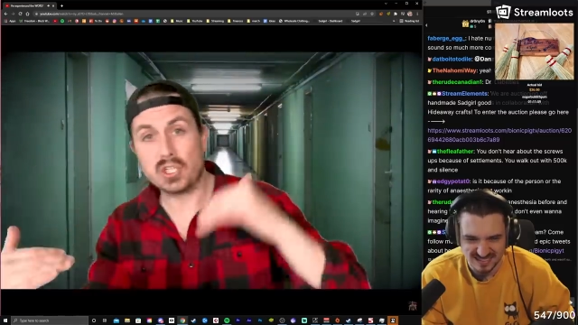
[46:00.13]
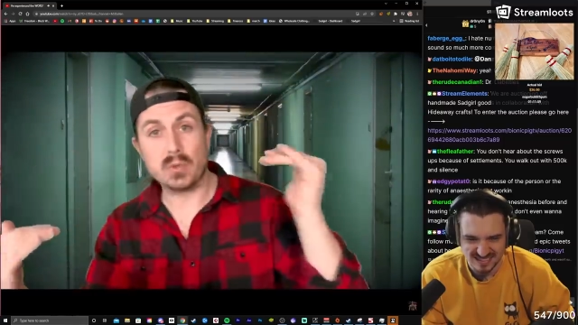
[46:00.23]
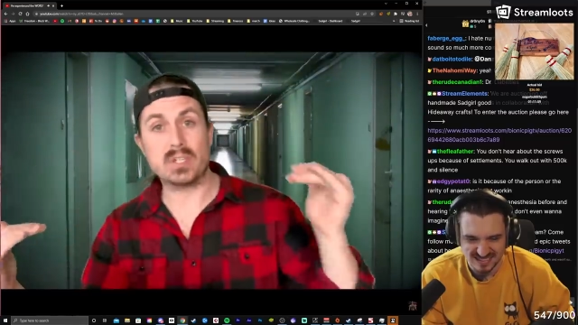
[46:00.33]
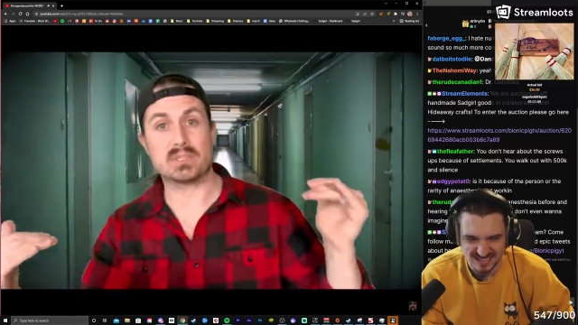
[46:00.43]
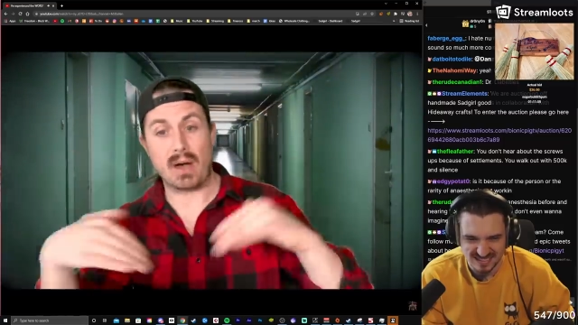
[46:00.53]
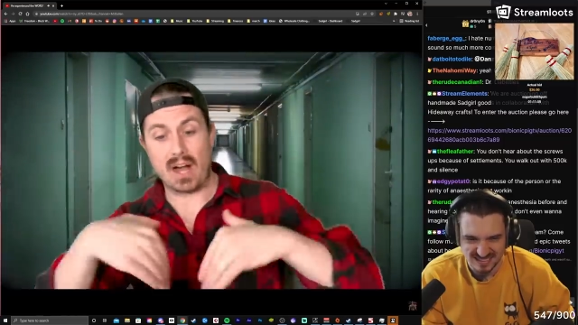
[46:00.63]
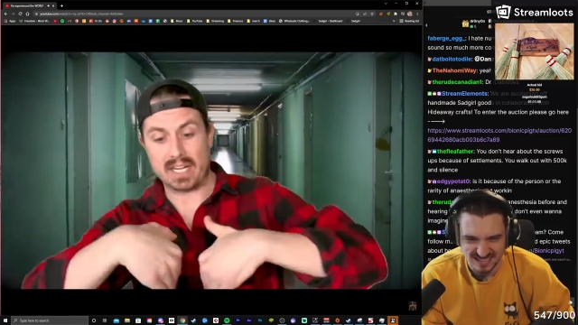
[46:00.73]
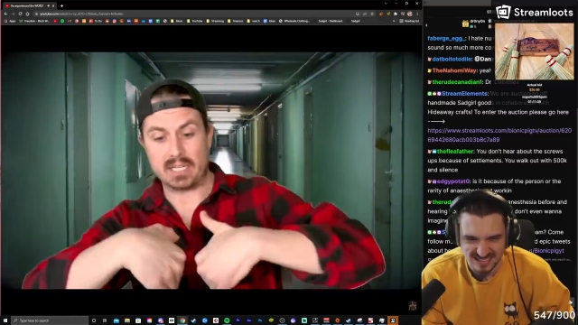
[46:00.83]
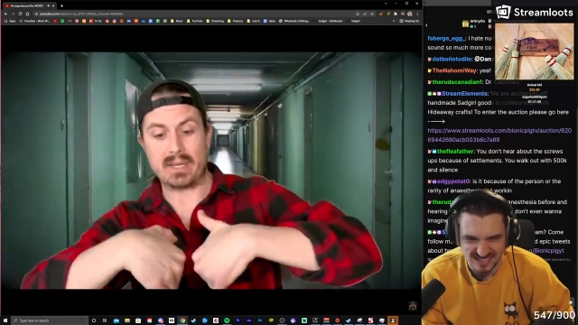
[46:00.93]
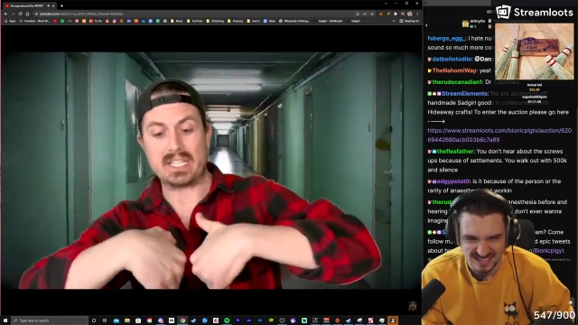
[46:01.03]
Speaker 1: to his
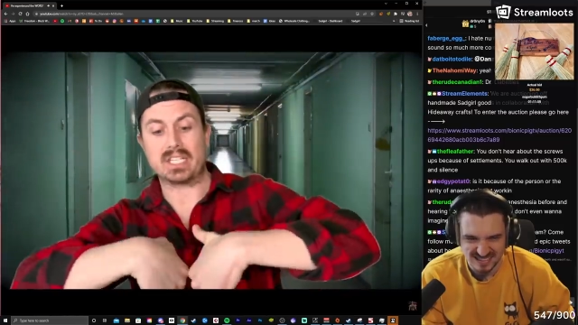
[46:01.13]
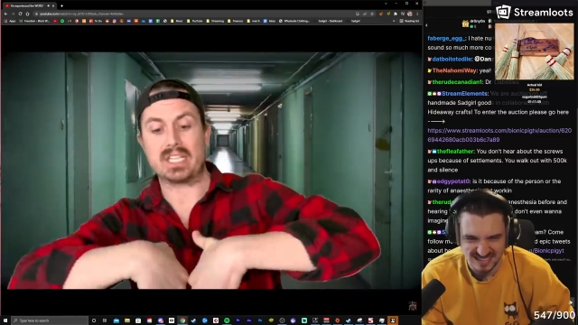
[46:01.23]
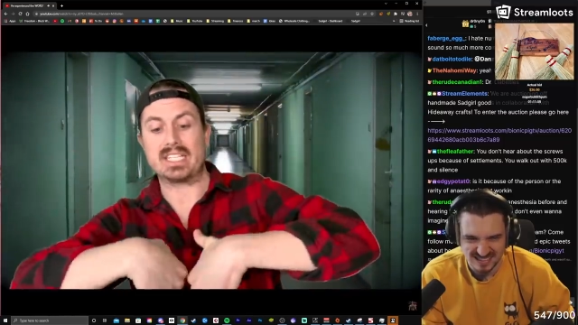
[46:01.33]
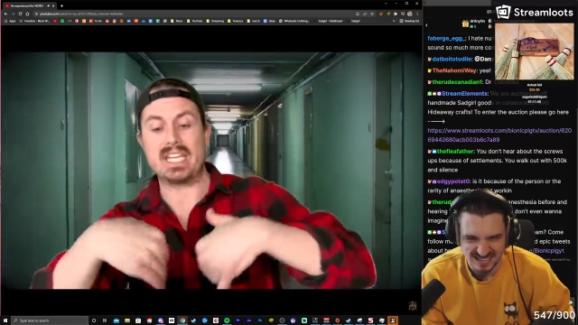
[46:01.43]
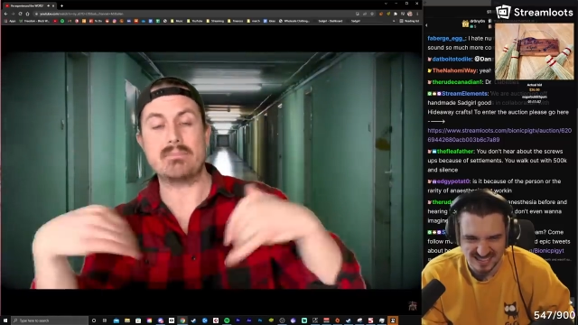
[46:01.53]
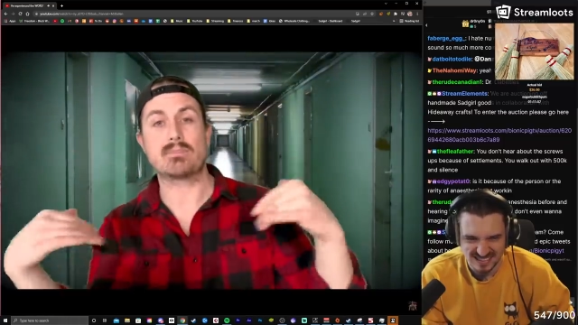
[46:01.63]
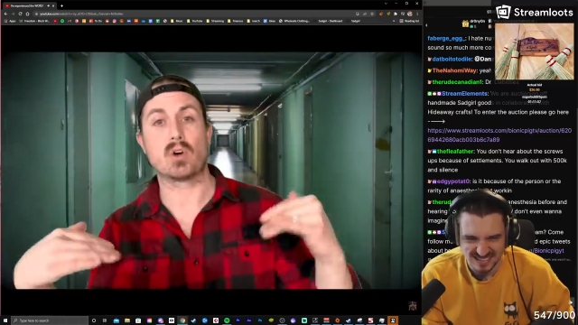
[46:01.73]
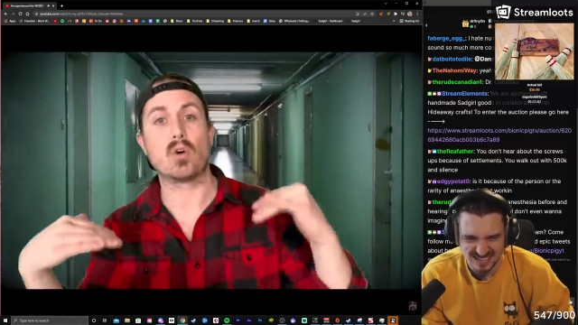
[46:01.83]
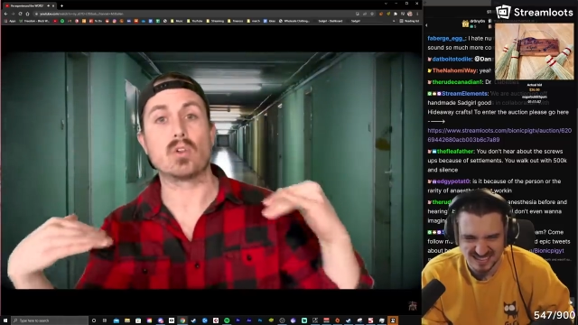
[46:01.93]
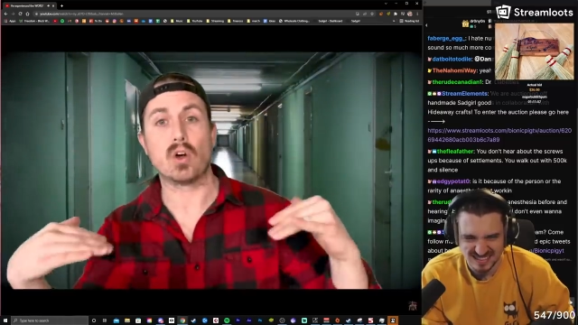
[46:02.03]
body to basically keep
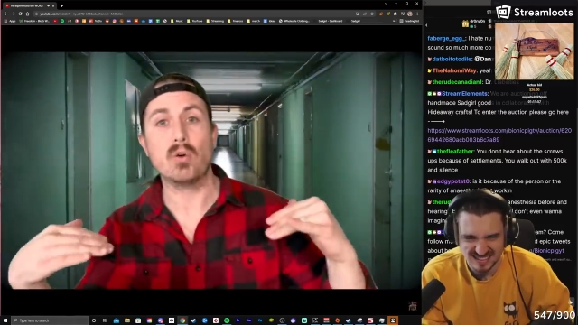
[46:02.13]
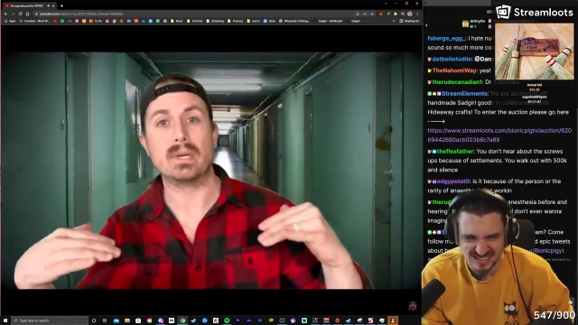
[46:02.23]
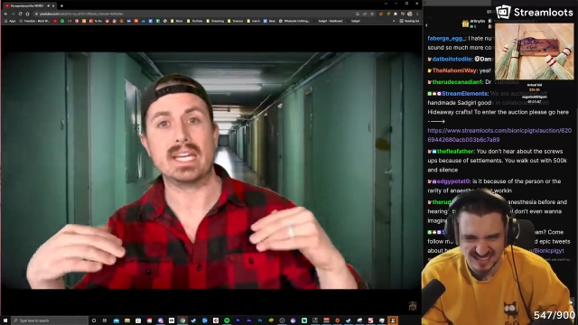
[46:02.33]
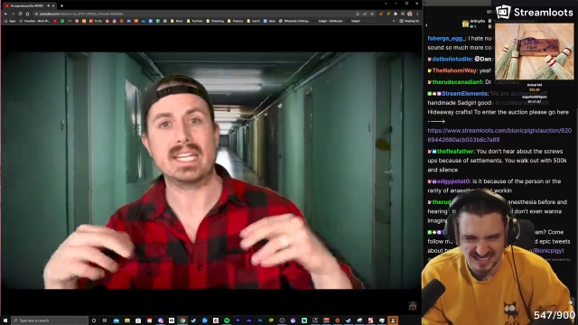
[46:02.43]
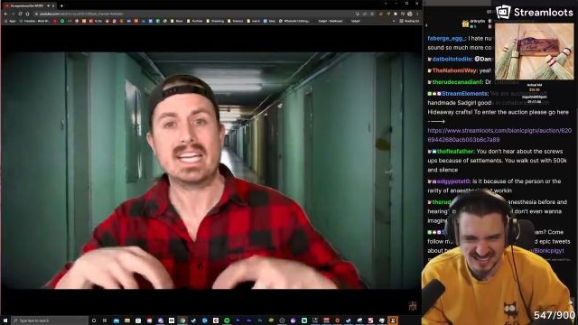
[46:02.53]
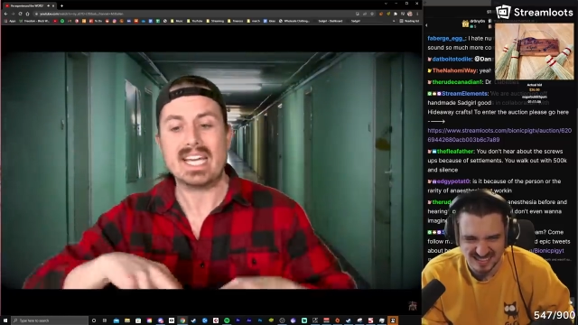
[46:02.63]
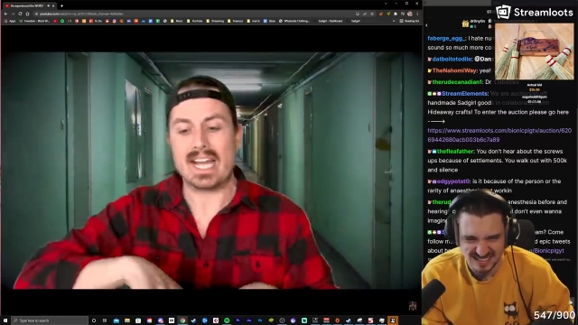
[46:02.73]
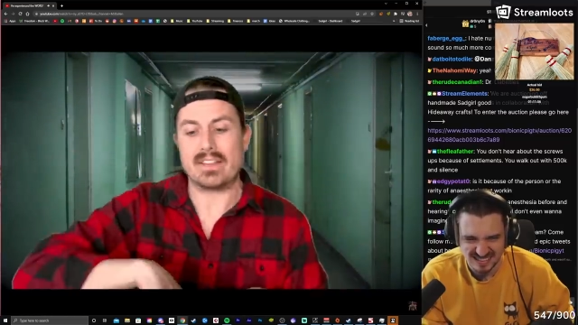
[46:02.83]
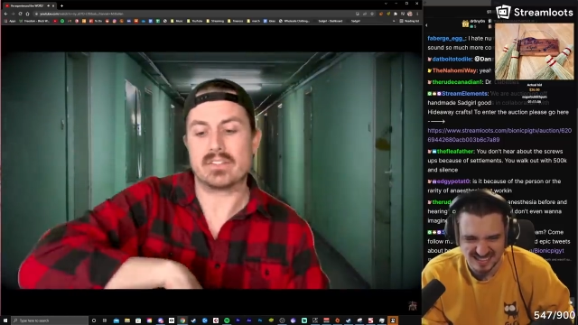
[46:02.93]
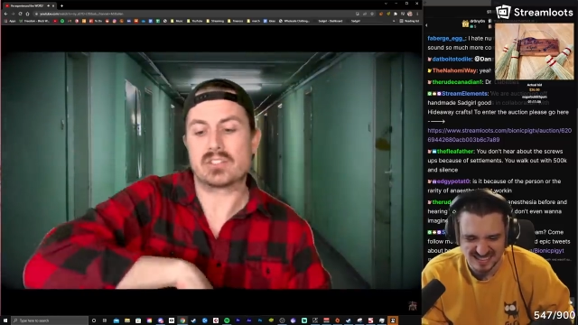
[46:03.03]
the hole open.
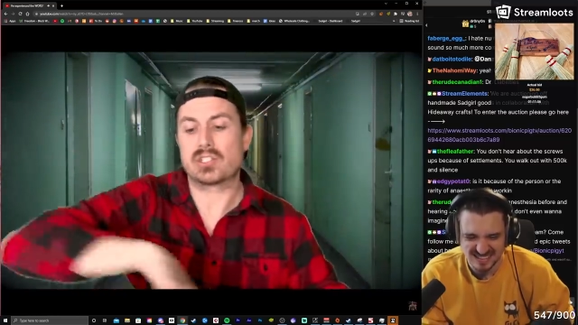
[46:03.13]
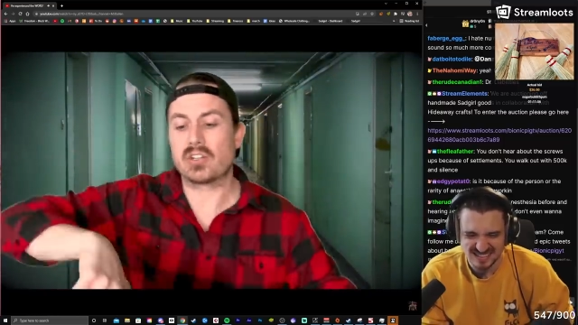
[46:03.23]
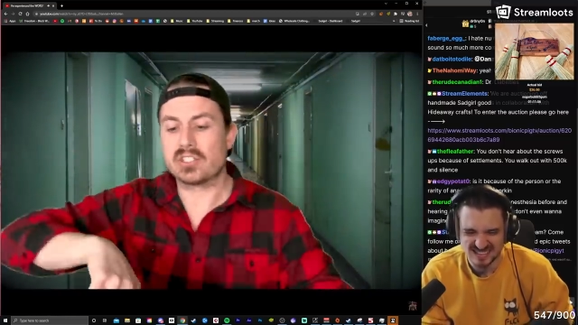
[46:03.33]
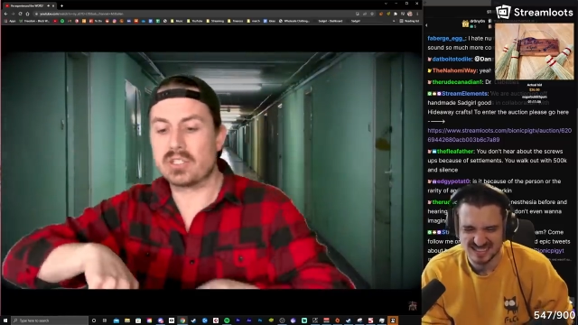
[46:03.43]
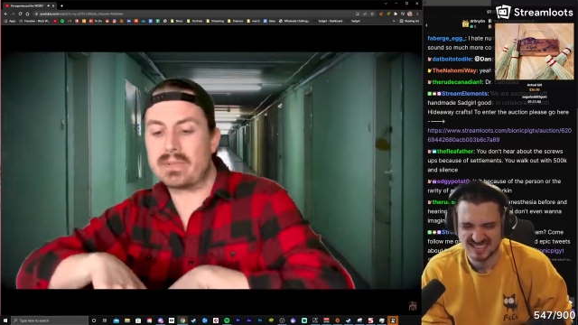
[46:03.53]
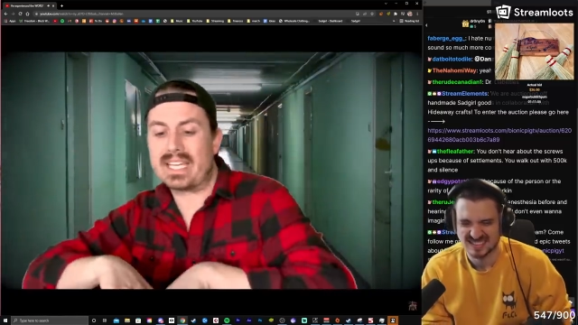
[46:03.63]
And then the surgeon